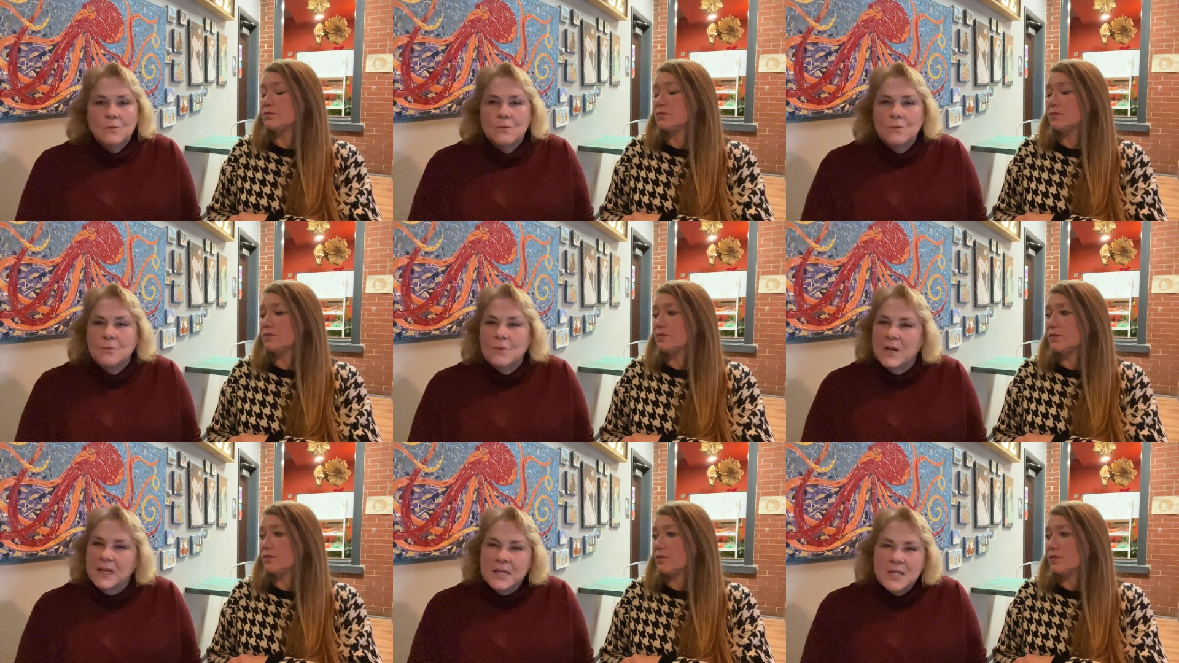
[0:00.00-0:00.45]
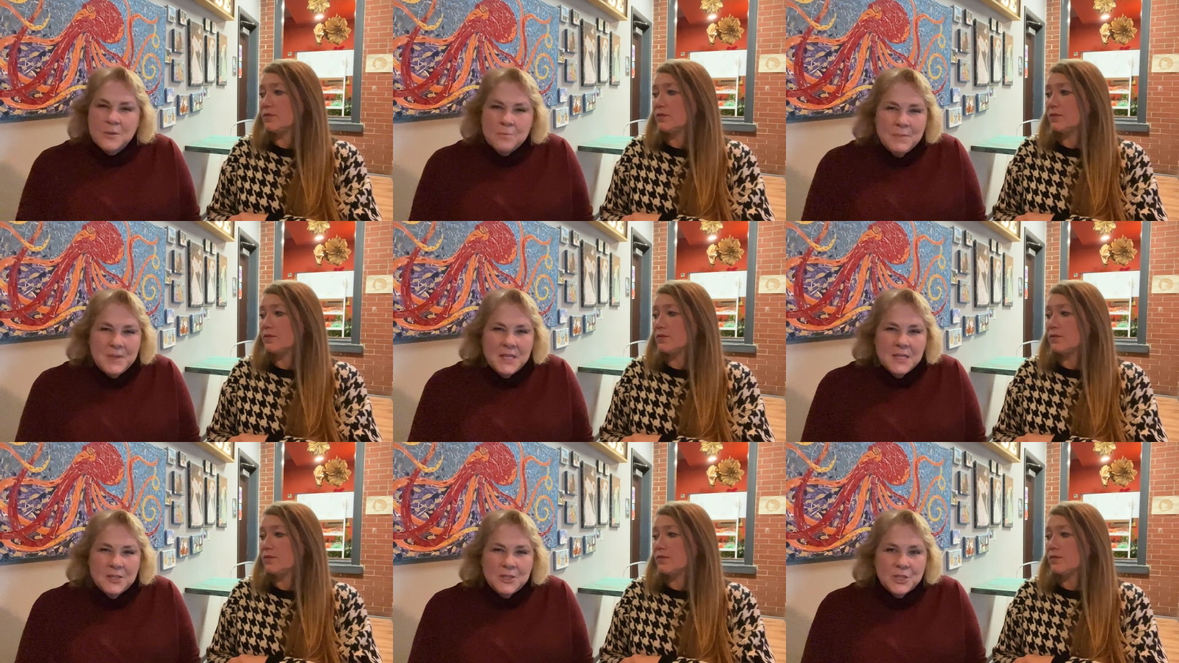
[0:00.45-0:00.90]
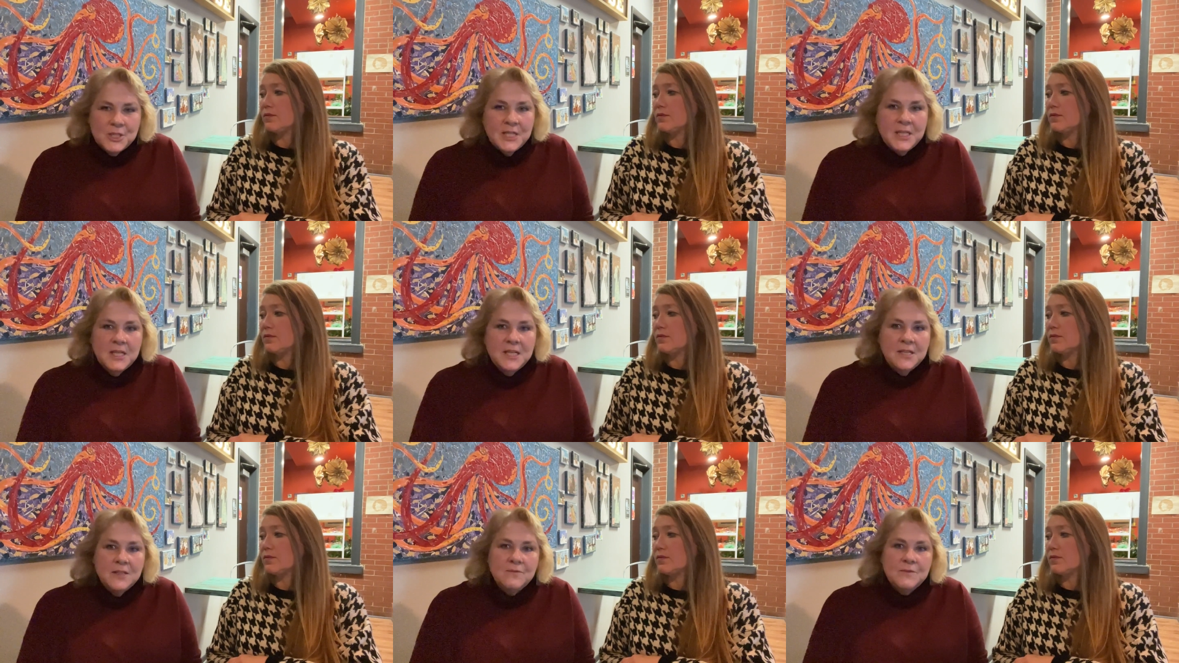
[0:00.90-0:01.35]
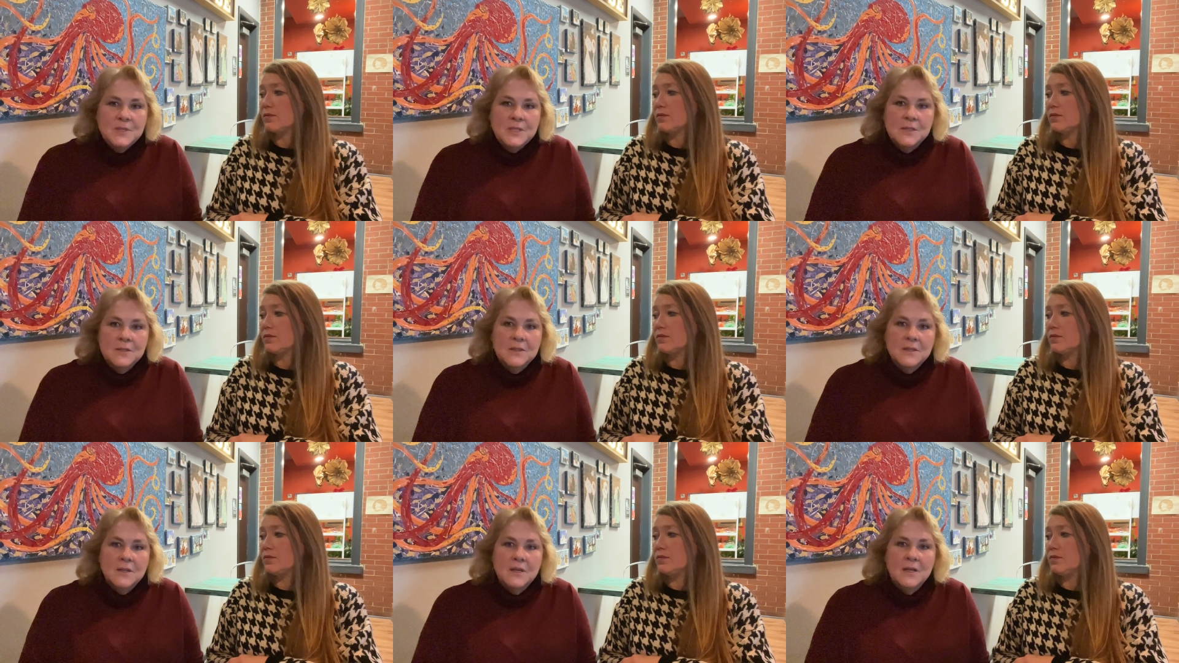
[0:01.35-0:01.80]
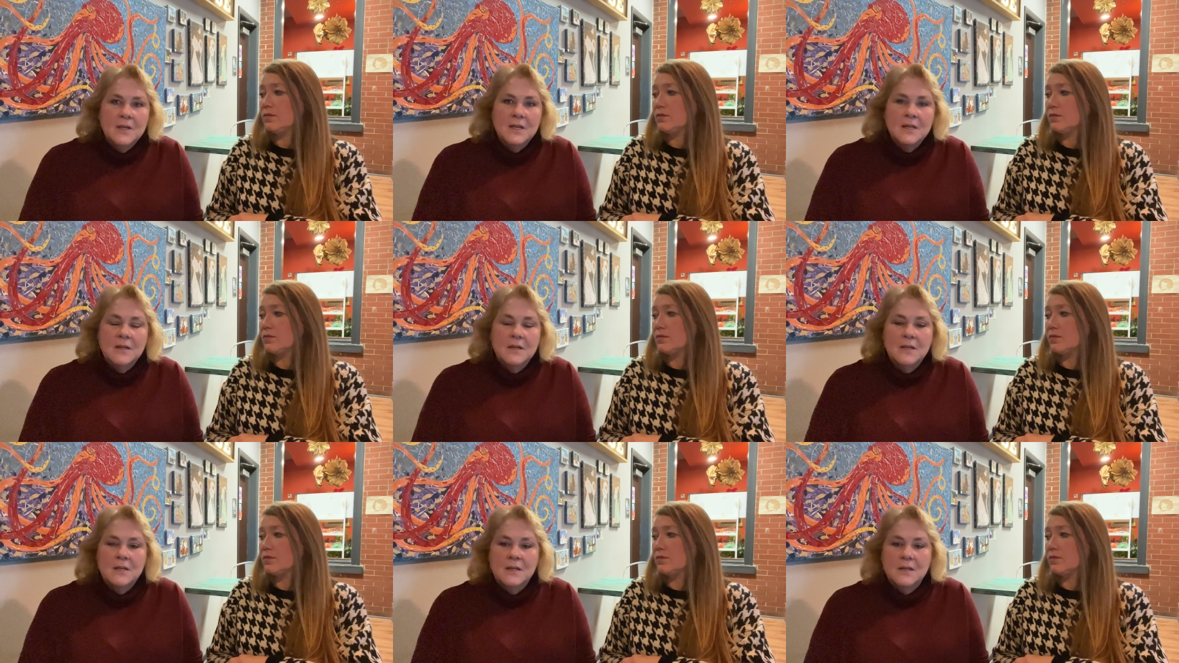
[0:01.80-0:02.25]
Speaker 1: what can be achieved. Mm-hmm.